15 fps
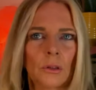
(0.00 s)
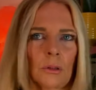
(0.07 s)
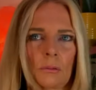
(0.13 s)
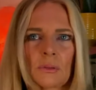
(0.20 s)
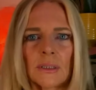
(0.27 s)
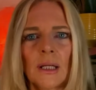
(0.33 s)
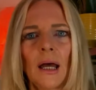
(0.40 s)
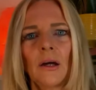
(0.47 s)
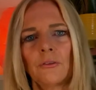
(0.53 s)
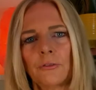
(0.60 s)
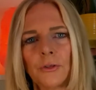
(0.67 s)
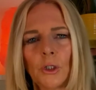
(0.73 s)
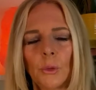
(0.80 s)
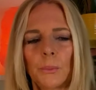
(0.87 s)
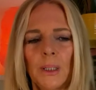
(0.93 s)
start
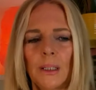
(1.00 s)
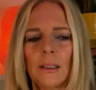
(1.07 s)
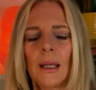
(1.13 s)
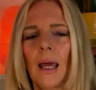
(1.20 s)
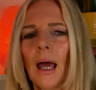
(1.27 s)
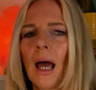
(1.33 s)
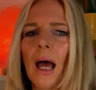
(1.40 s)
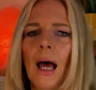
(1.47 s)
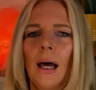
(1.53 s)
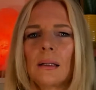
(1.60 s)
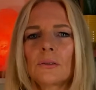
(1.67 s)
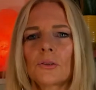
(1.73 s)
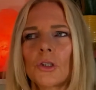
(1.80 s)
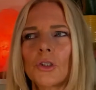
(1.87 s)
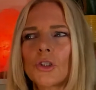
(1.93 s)
filming.
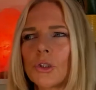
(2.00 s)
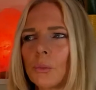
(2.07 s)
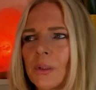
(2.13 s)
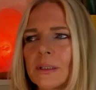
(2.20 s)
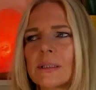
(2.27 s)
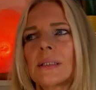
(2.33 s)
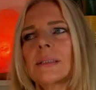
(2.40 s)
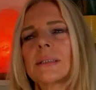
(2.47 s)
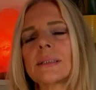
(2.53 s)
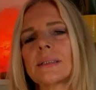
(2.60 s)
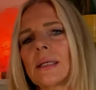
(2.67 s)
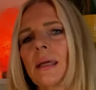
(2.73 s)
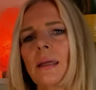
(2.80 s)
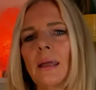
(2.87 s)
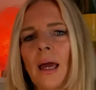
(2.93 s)
And she wanted to
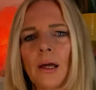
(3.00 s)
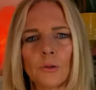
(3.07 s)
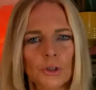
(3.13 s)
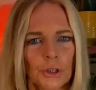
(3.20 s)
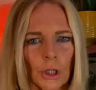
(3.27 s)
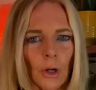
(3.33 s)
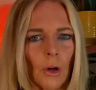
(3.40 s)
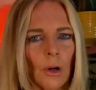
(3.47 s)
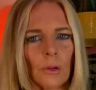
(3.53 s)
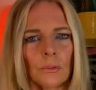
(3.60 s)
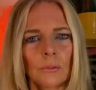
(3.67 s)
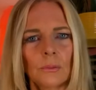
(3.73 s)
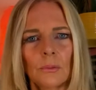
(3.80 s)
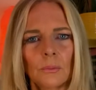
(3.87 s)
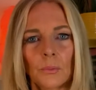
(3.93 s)
see how she got
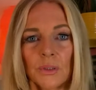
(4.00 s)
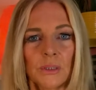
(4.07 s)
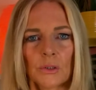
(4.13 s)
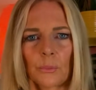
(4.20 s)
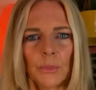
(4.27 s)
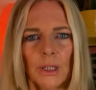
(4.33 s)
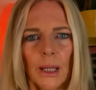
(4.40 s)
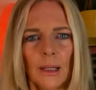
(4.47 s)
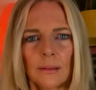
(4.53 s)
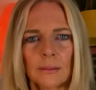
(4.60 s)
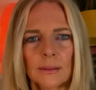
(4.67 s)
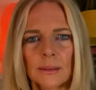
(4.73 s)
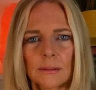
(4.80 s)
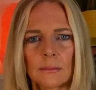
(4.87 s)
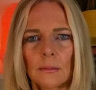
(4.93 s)
on with somebody
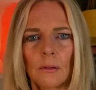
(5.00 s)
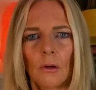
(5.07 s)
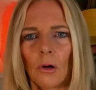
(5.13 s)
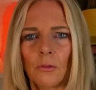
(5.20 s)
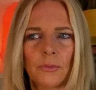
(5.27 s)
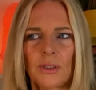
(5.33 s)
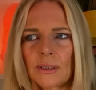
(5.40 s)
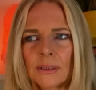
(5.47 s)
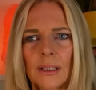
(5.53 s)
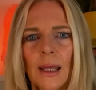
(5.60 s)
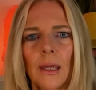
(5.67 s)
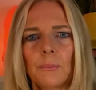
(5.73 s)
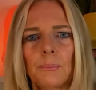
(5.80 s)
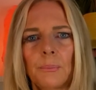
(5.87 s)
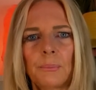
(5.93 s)
else,
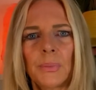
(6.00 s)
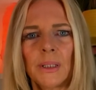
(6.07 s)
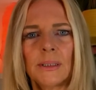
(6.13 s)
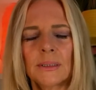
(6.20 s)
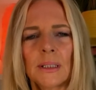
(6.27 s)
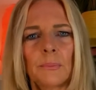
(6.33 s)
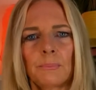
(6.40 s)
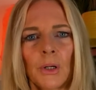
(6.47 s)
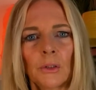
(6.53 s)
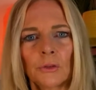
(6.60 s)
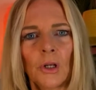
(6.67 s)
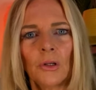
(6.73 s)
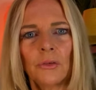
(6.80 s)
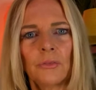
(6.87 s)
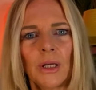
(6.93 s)
obviously, Peter
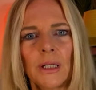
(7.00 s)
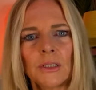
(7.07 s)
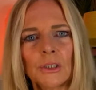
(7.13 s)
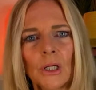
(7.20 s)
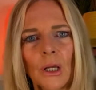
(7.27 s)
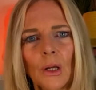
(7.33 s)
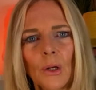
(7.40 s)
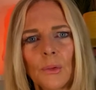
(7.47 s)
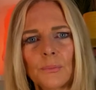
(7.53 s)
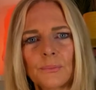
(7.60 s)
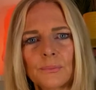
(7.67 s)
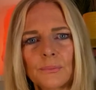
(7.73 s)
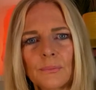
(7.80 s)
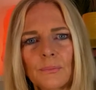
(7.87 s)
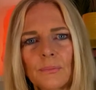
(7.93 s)
Bogdanovich.
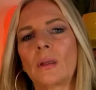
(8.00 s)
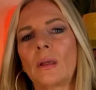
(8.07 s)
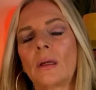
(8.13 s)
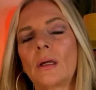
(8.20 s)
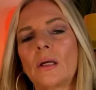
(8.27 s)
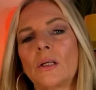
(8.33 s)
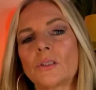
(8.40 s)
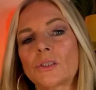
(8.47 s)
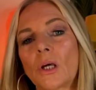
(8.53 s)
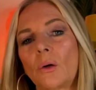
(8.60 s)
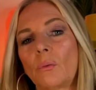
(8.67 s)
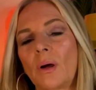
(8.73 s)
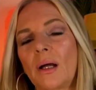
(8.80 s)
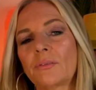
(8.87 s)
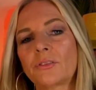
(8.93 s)

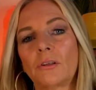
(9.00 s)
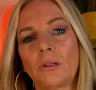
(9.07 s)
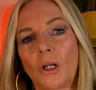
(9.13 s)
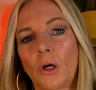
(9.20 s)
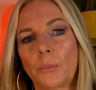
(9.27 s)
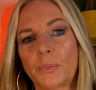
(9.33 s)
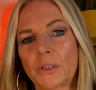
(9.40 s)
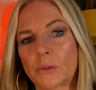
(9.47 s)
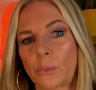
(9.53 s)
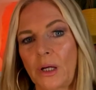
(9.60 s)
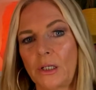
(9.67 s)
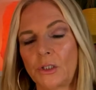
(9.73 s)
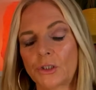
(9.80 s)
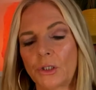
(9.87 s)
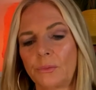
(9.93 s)
So after a lot of
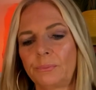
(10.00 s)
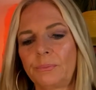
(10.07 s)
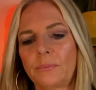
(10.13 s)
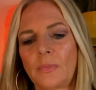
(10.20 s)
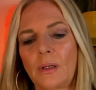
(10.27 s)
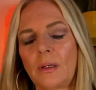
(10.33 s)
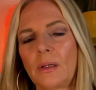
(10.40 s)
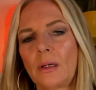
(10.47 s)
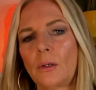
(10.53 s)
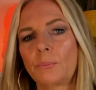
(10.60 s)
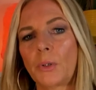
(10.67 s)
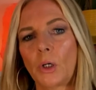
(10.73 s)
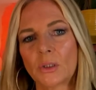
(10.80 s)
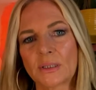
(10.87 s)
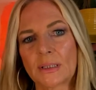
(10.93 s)
persuasion,
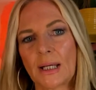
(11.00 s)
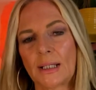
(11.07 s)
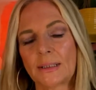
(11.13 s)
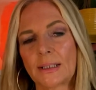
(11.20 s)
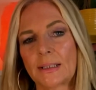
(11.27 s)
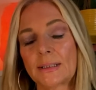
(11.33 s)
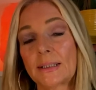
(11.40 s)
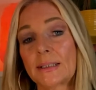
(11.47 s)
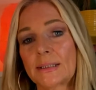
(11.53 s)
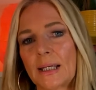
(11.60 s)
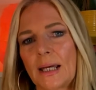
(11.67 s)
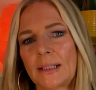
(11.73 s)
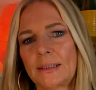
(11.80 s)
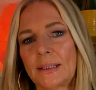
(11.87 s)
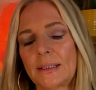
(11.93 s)
Paul Snider
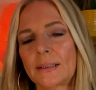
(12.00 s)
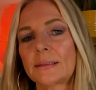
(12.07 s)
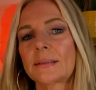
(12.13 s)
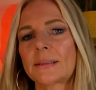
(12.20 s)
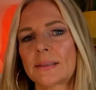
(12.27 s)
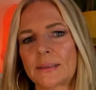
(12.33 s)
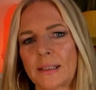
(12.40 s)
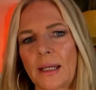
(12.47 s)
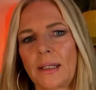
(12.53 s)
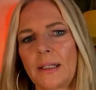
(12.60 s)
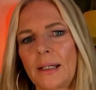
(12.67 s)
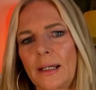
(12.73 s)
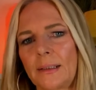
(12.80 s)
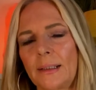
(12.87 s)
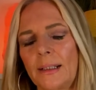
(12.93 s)
decided to stay
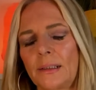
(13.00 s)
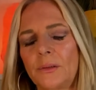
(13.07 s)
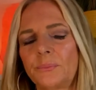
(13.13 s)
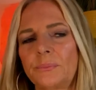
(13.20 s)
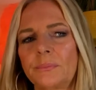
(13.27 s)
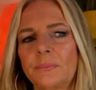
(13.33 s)
in L A,